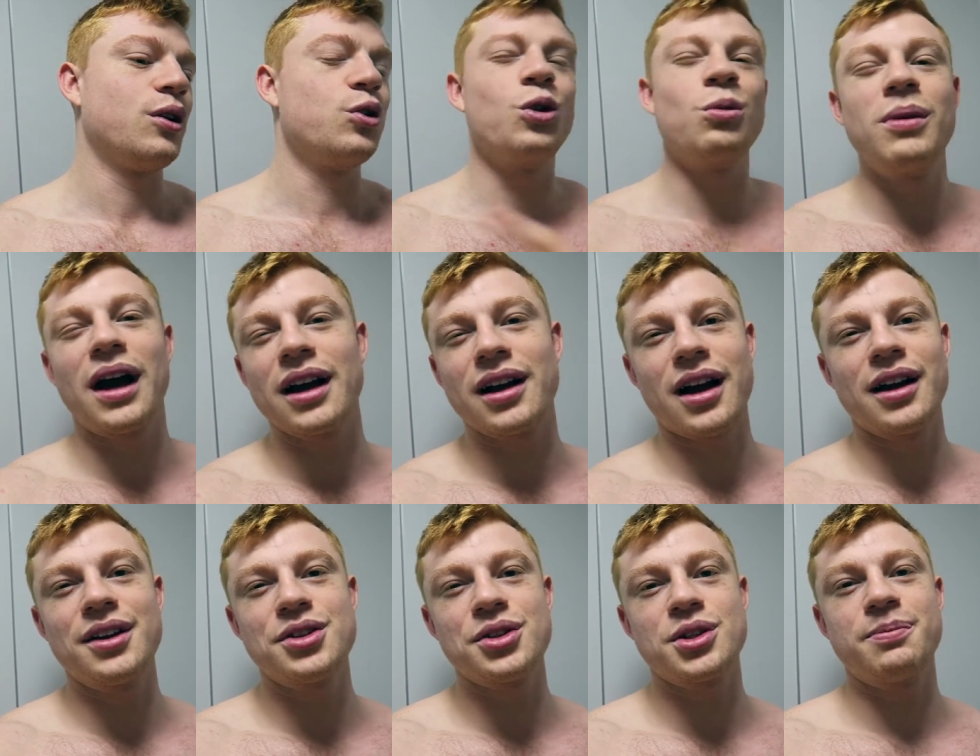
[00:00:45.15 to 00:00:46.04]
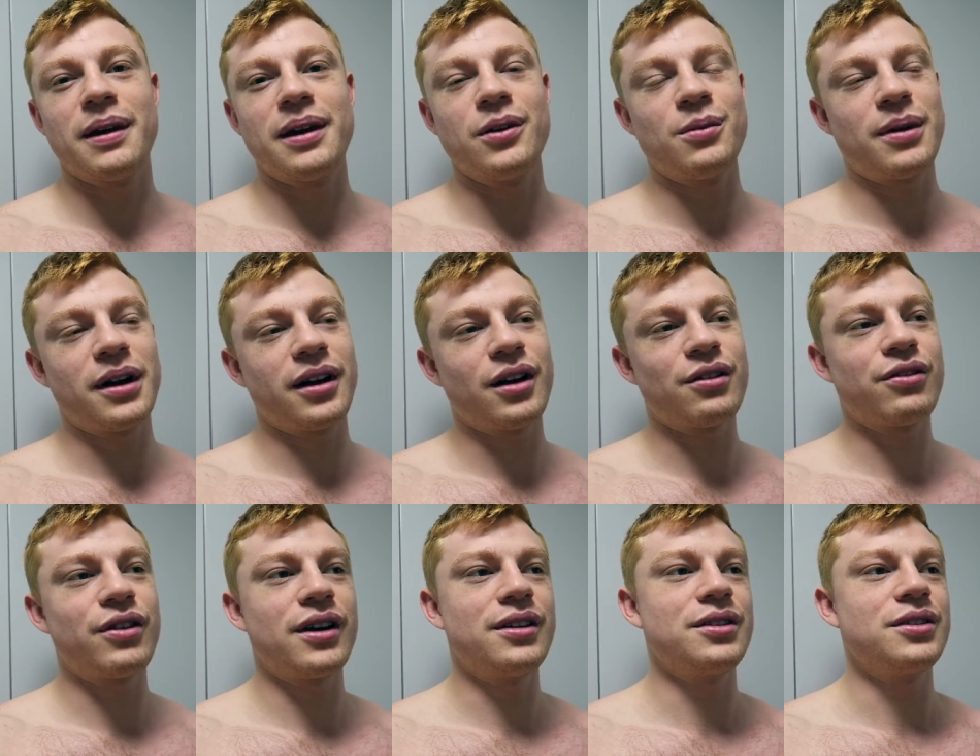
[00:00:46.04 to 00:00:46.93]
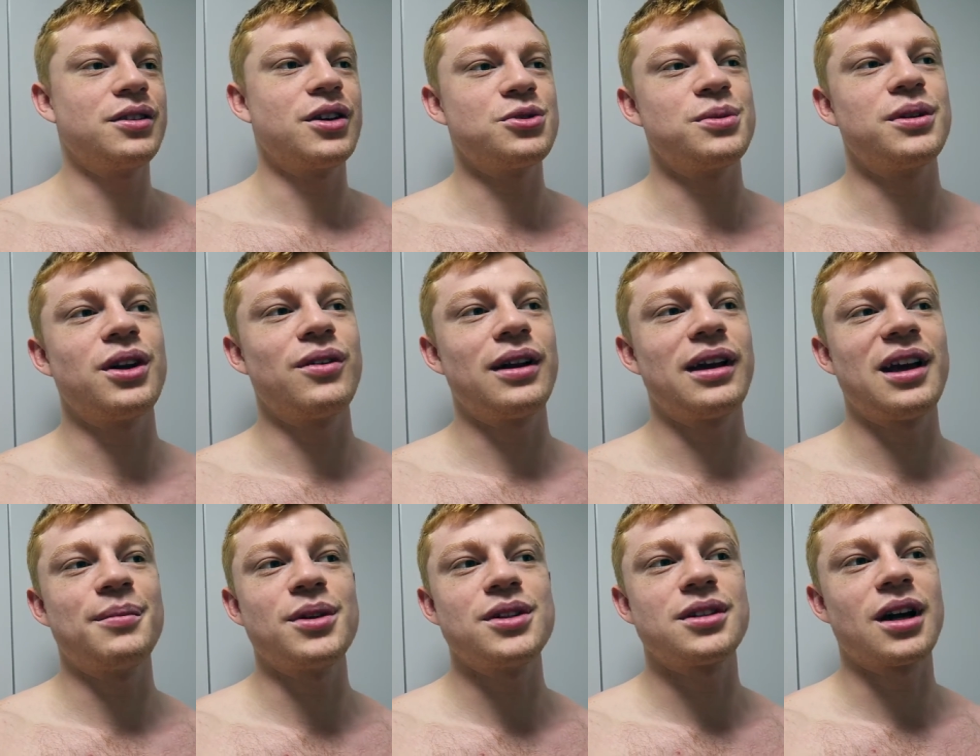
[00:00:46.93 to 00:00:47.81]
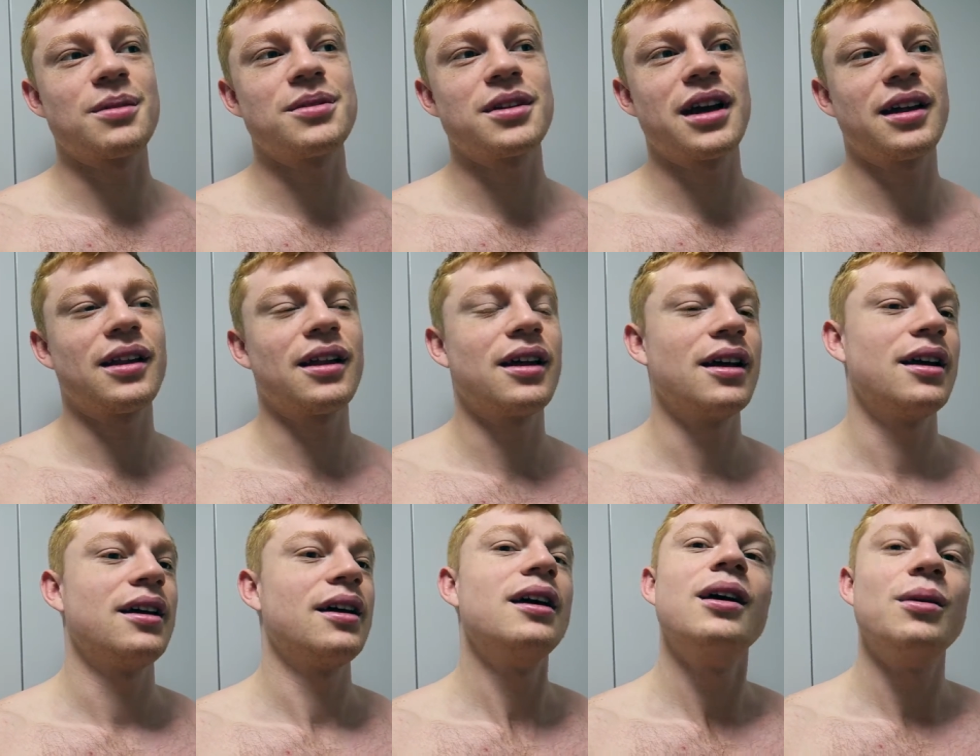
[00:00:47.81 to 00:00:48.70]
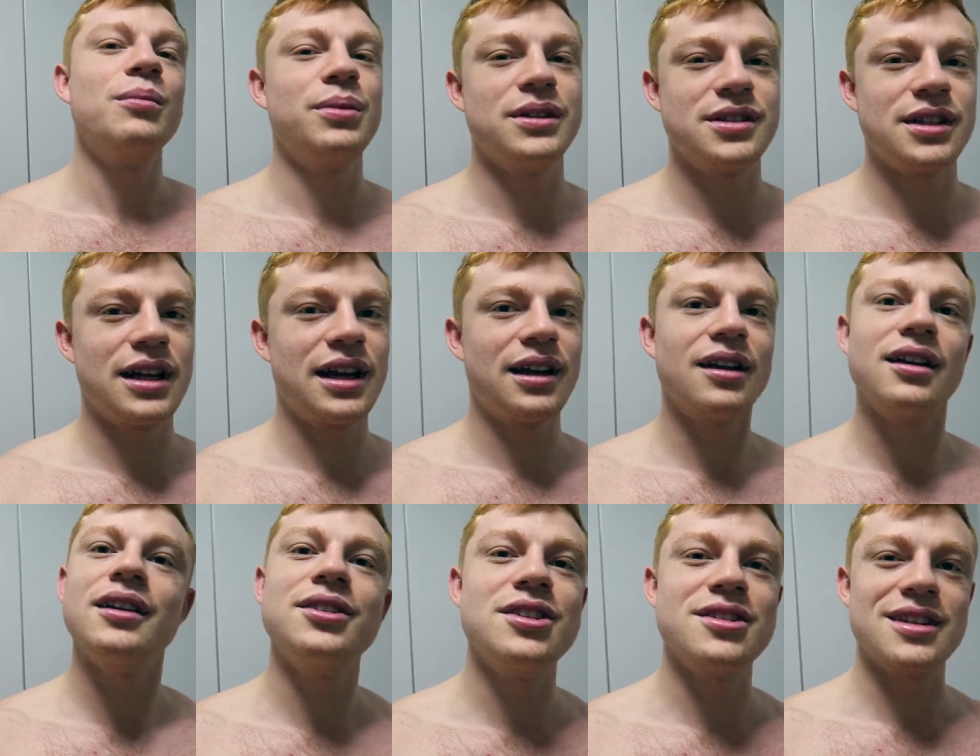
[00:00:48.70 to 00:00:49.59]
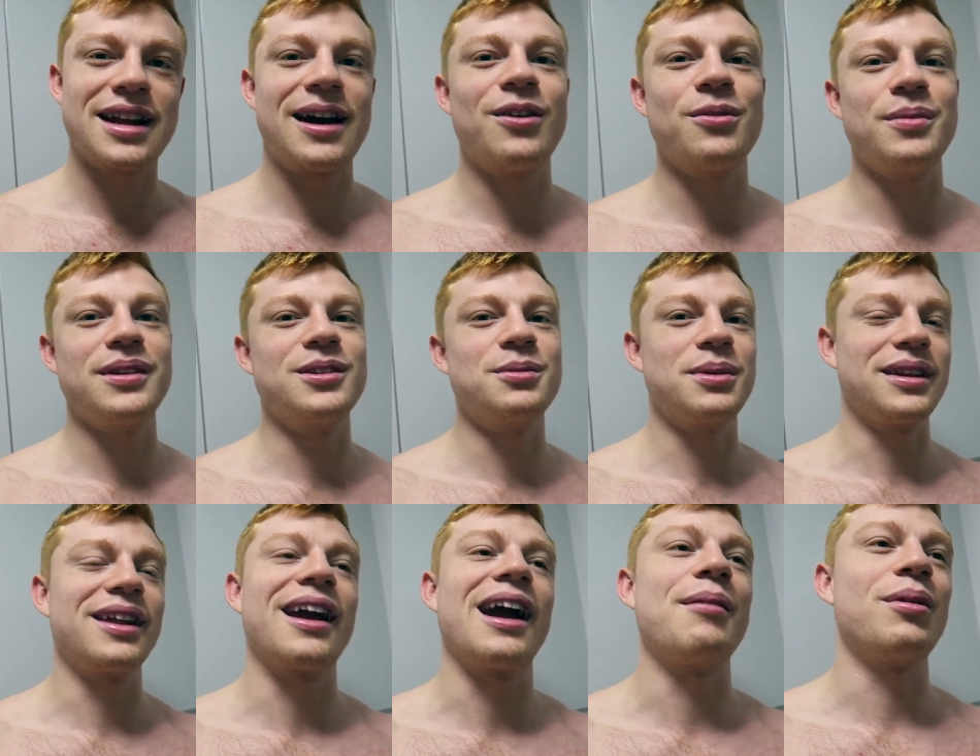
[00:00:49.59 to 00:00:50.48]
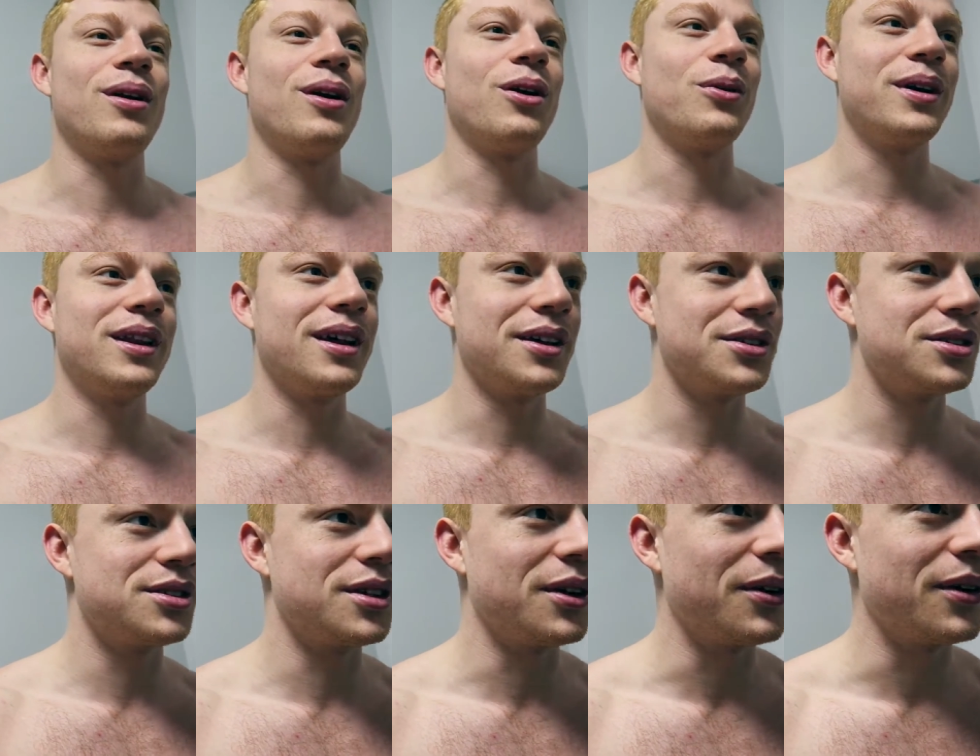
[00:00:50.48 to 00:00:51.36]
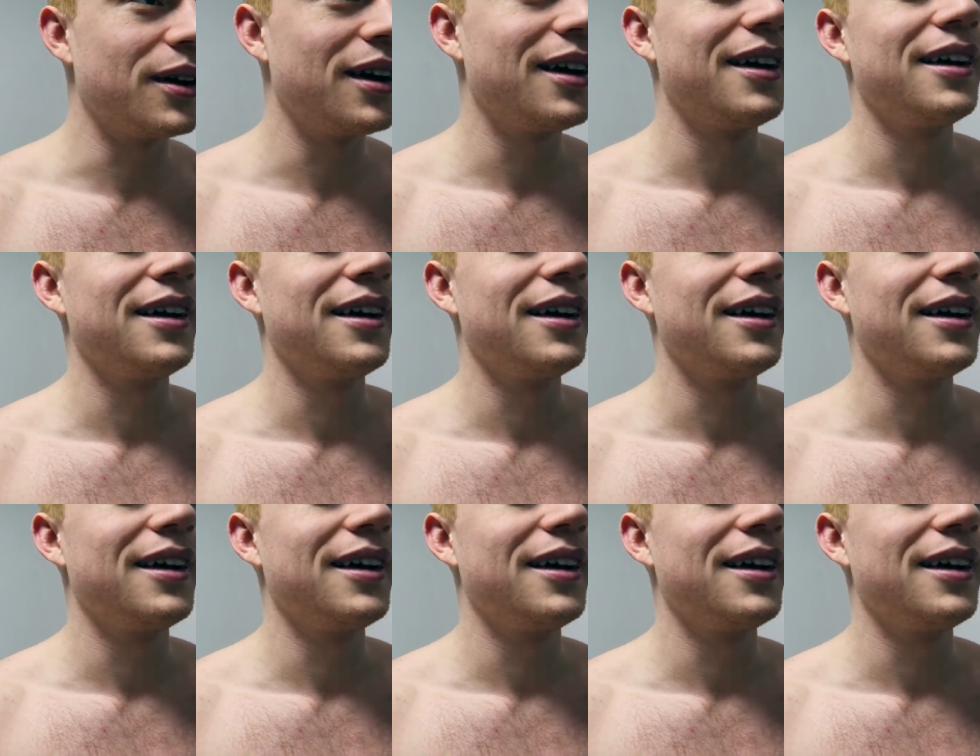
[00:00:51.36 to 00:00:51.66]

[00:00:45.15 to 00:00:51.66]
Normally I kind of just spend it with my girlfriend because we don't really get much time together, but today she's allowed me to bring the camera along with her, so